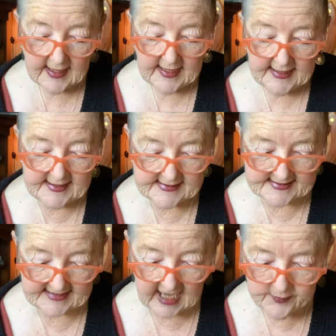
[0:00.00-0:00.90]
He
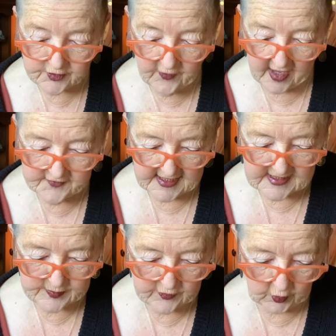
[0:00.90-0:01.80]
escaped 5
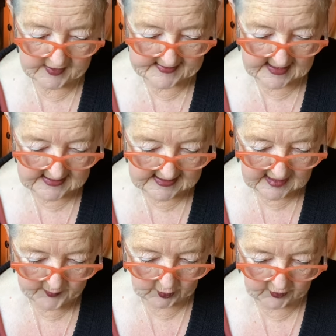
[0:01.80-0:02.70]
days before his
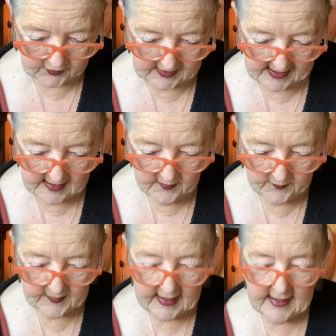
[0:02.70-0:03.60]
18th birthday.
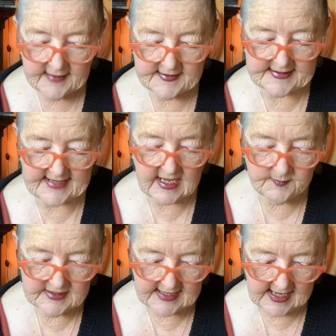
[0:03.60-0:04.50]
The
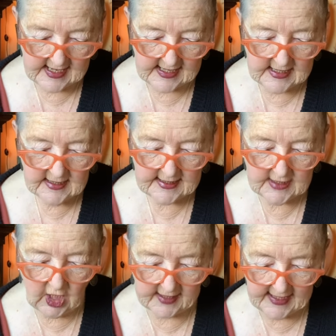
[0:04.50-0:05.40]
same day, he
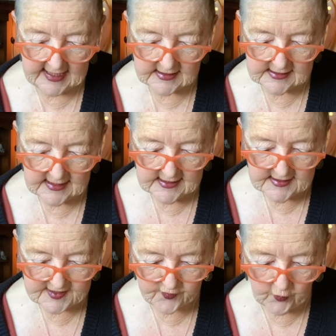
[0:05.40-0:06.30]
got
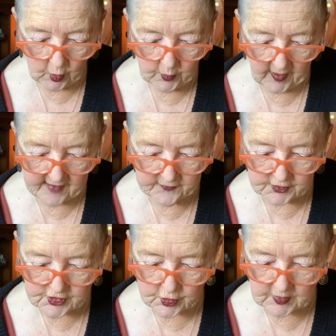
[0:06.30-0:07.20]
handguns, 4
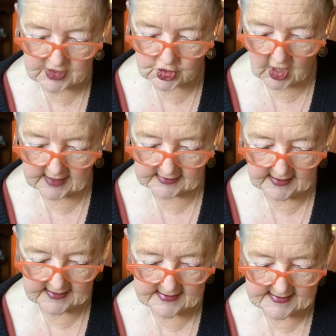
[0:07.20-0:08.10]
rifles, 3
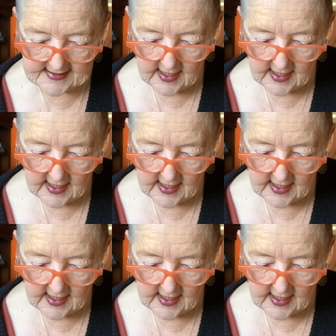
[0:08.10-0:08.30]
shotguns,